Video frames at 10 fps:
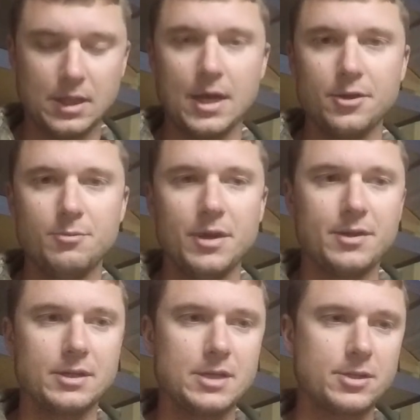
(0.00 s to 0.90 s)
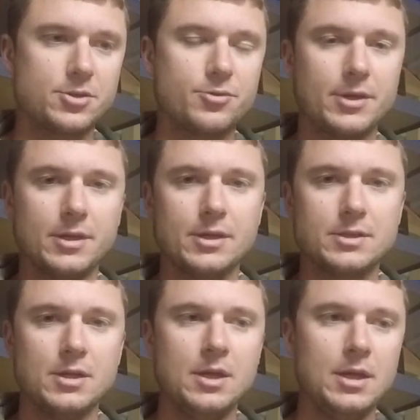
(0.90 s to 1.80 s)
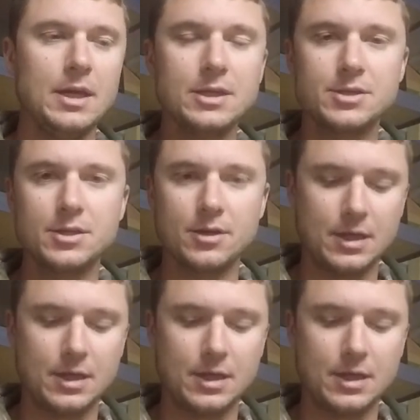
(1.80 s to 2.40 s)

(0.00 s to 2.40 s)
A lot of you may think Texas rigging is easier.